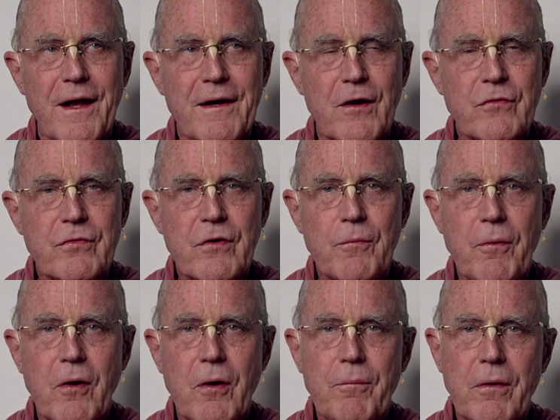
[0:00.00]
Now, Srila
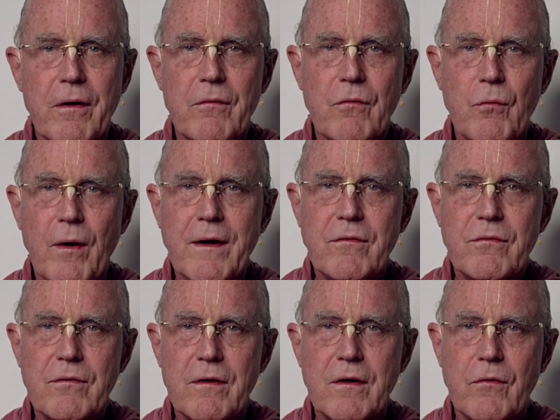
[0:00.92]
Prabhupada
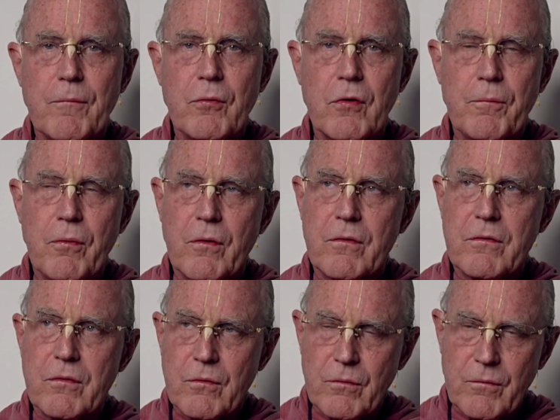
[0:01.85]
writes in the purport
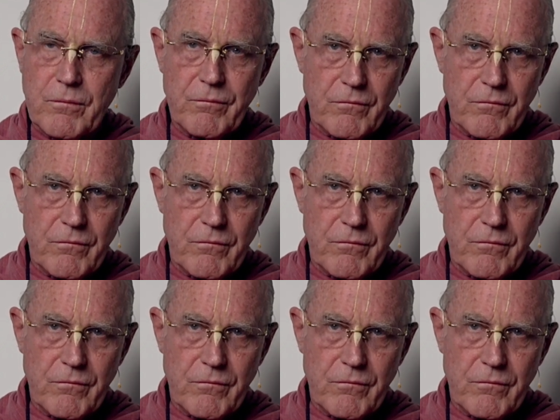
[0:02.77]
to